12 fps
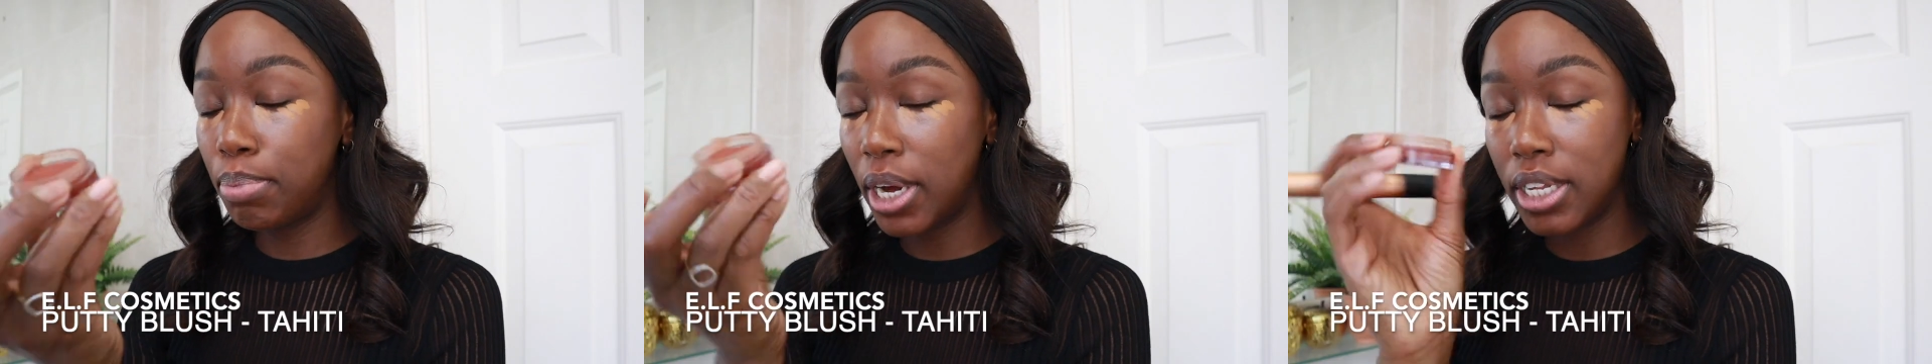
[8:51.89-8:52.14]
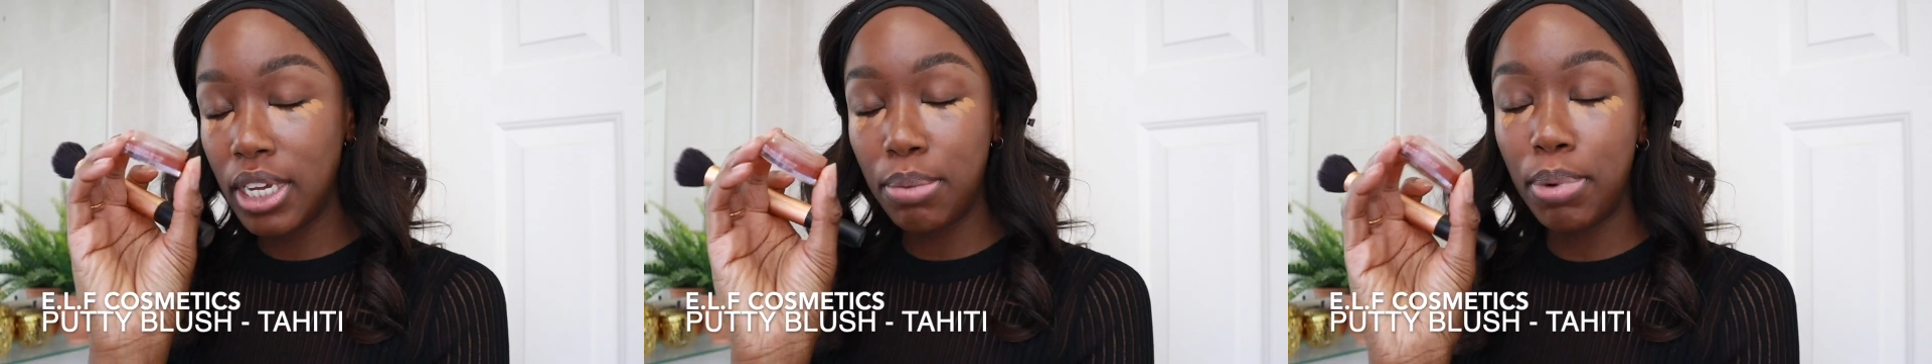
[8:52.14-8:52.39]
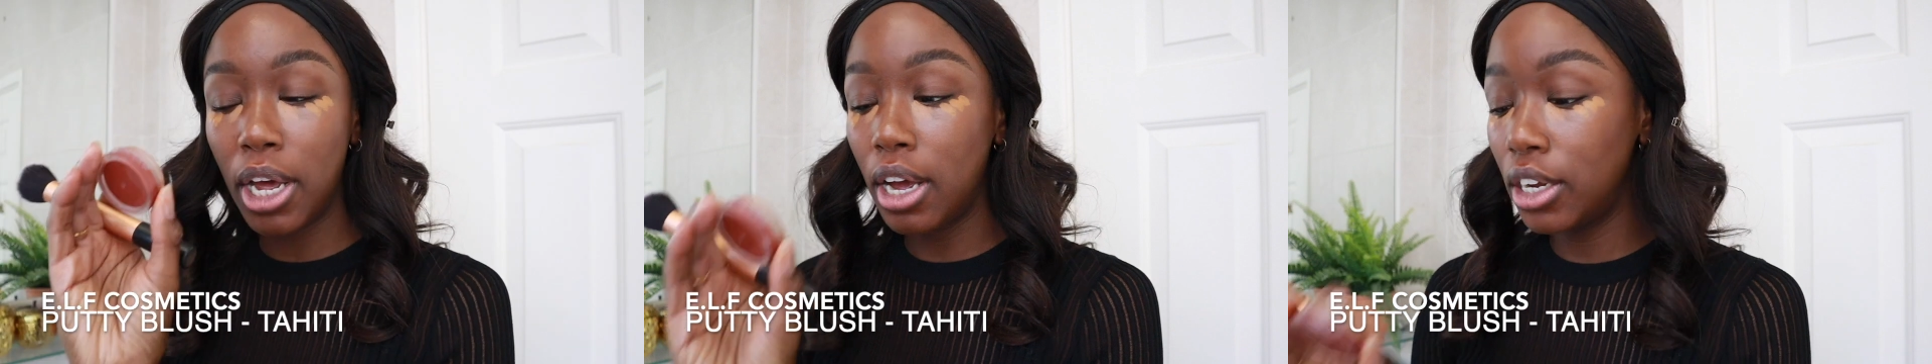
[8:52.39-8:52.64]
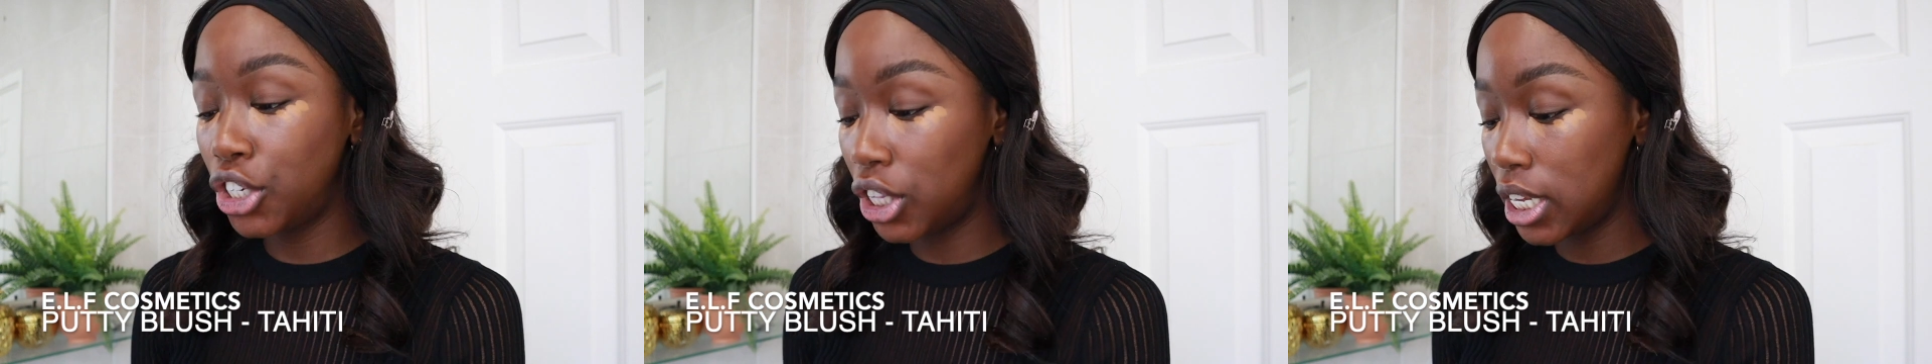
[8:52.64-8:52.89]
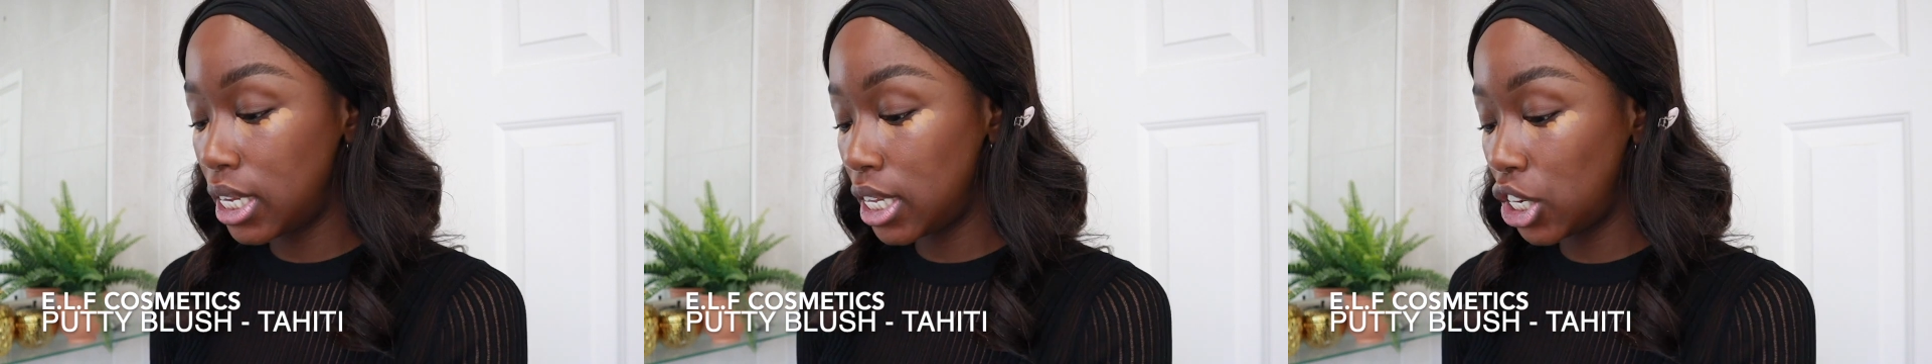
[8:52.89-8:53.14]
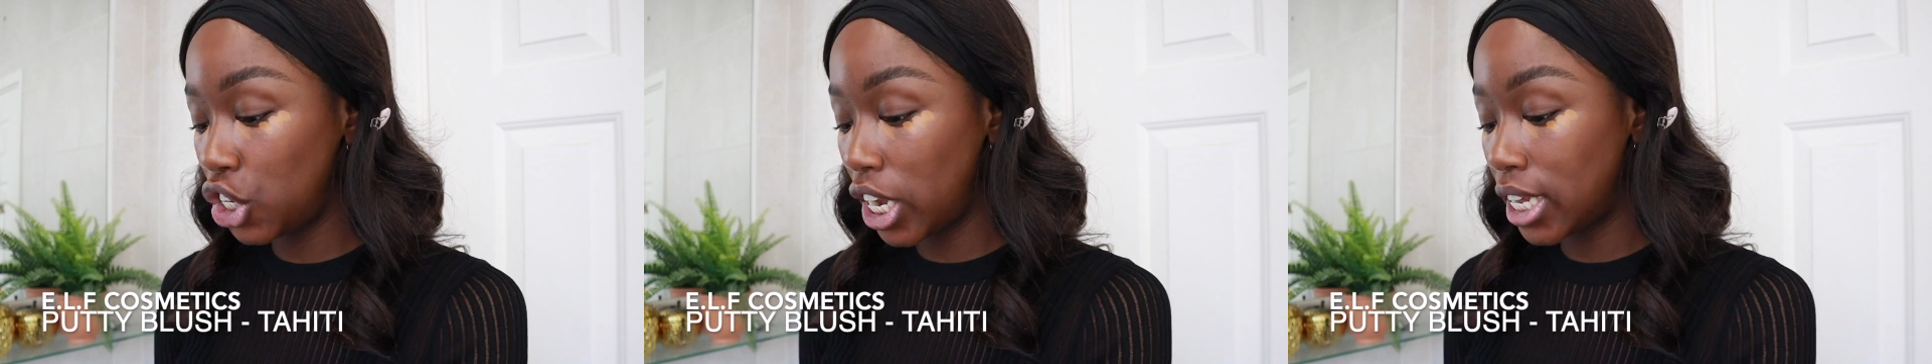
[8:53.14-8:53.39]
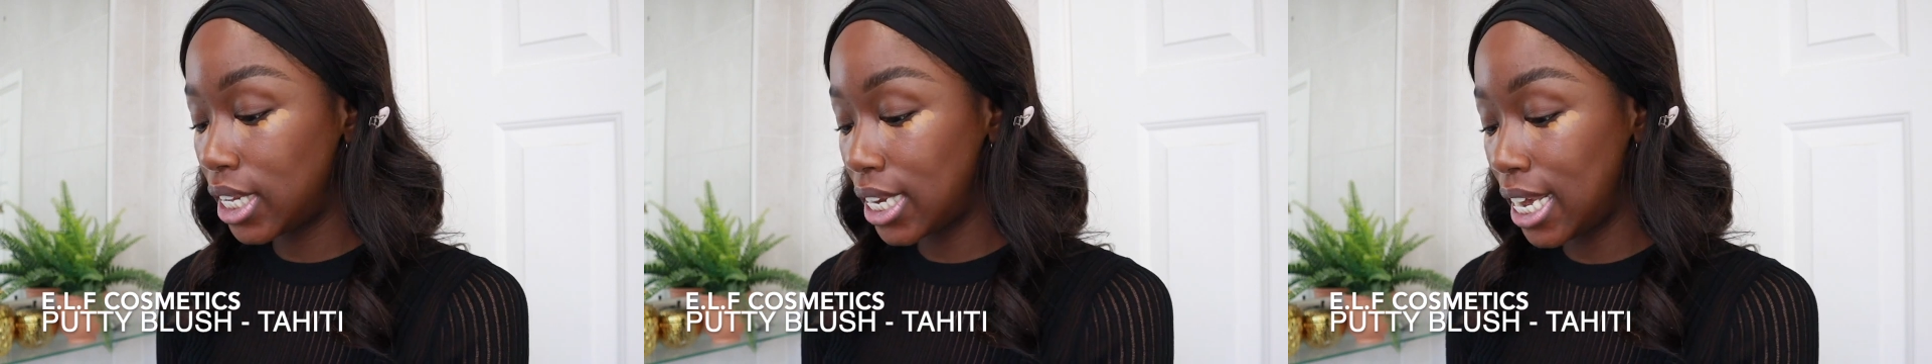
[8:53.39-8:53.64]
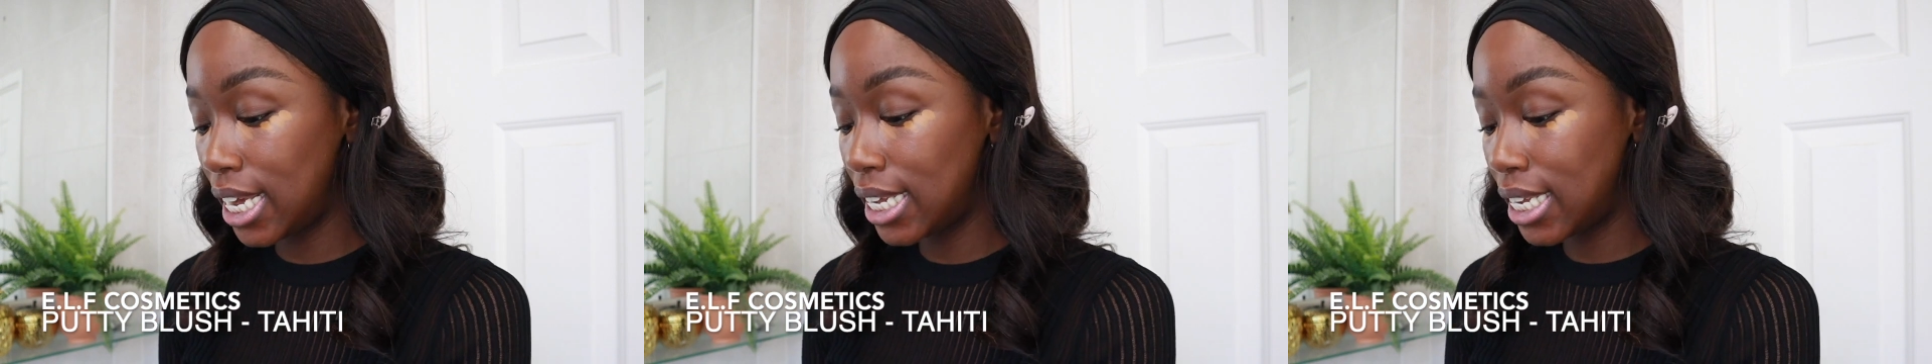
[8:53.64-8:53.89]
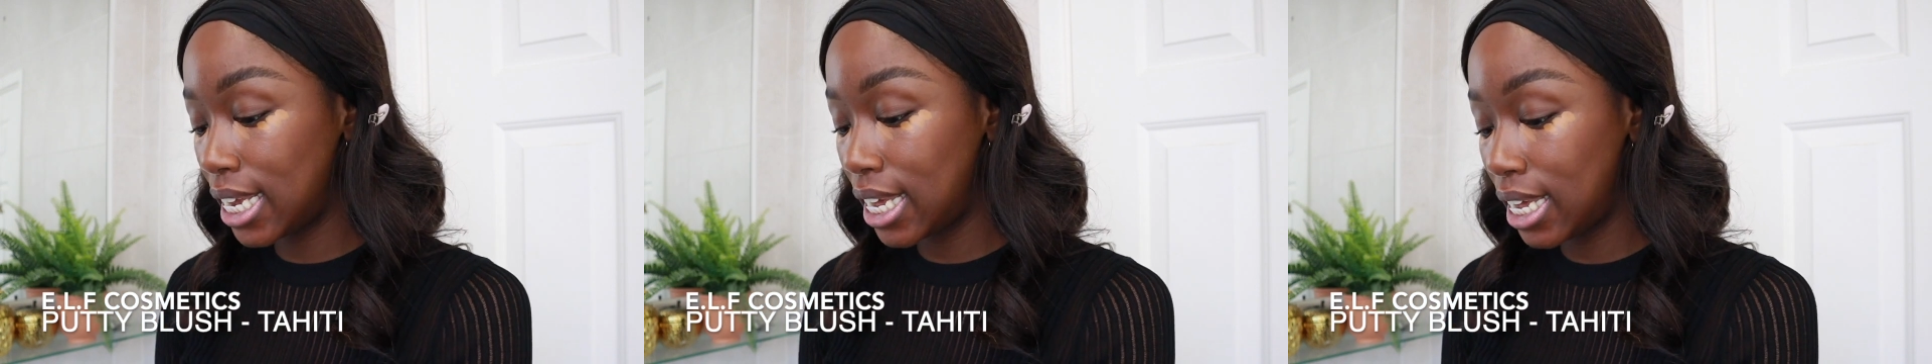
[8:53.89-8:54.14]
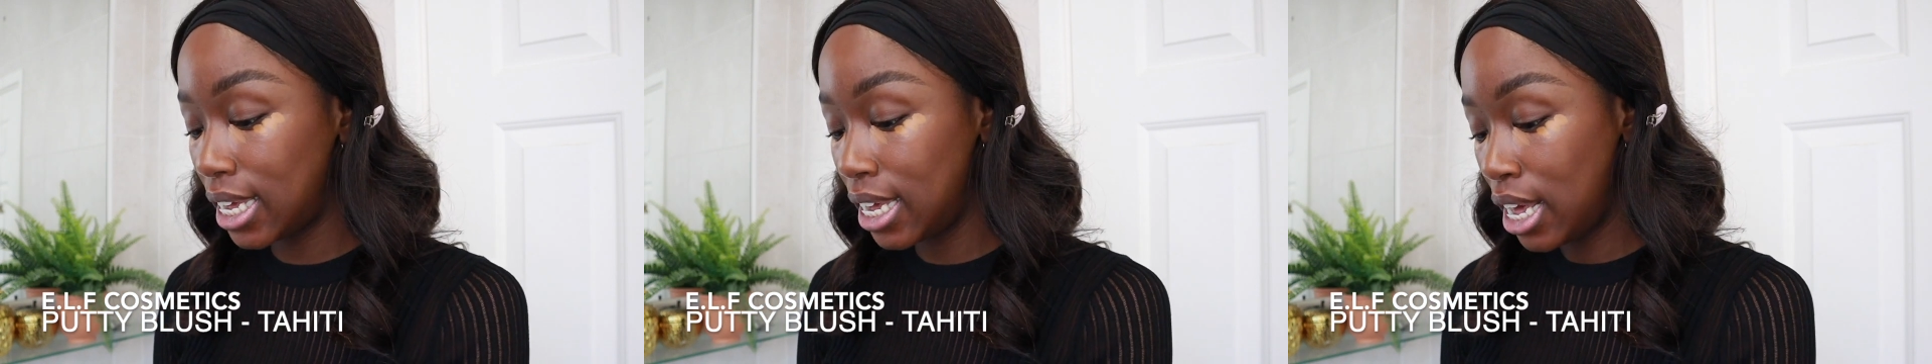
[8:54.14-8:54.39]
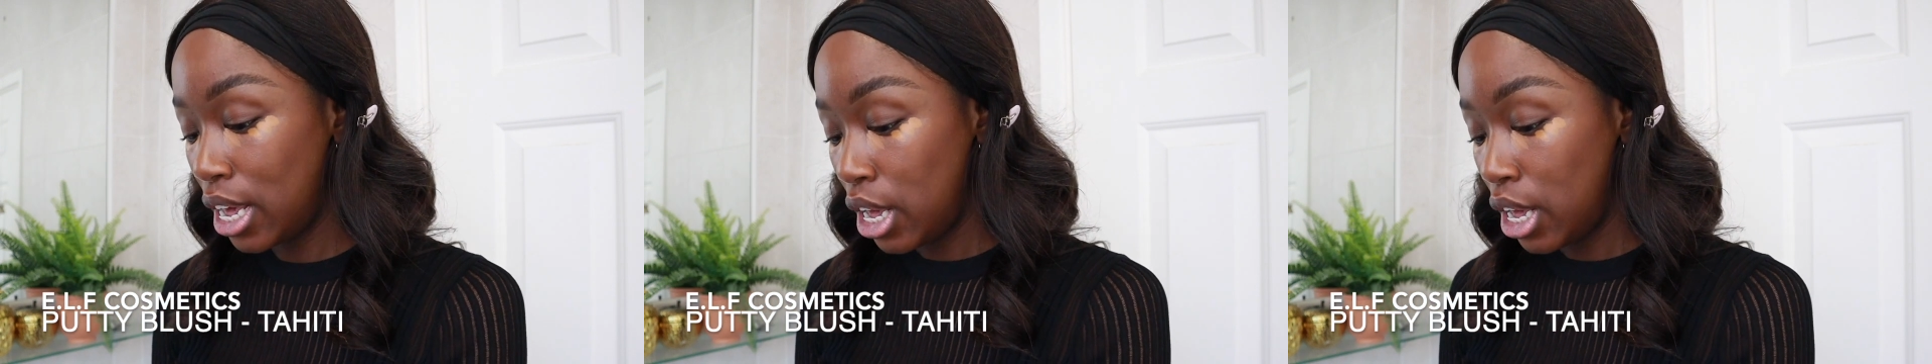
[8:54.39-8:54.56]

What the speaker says: Putty Blush. This is the shade Tahiti,